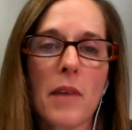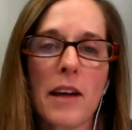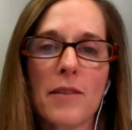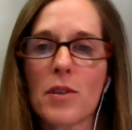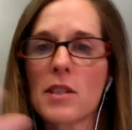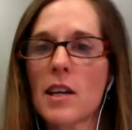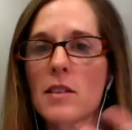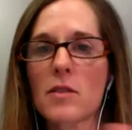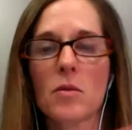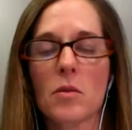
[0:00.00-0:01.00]

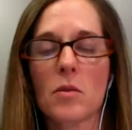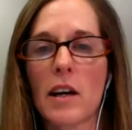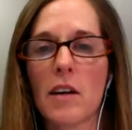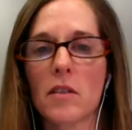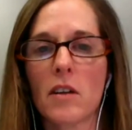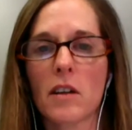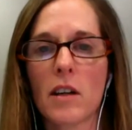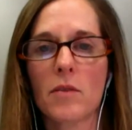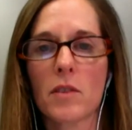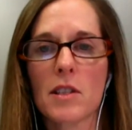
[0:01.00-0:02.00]
emphasized throughout our
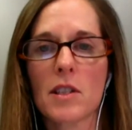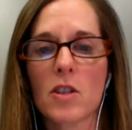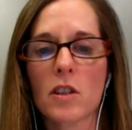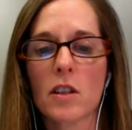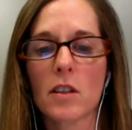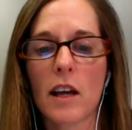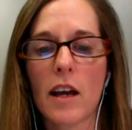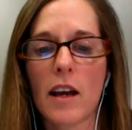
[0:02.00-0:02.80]
conversation,